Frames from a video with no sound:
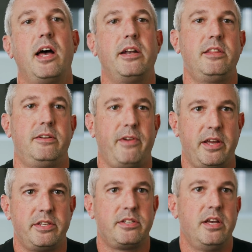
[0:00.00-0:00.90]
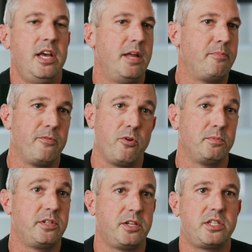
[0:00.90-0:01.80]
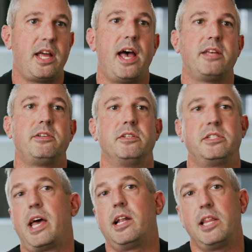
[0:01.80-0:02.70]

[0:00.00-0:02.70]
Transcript: onto the device and perform such tasks such as data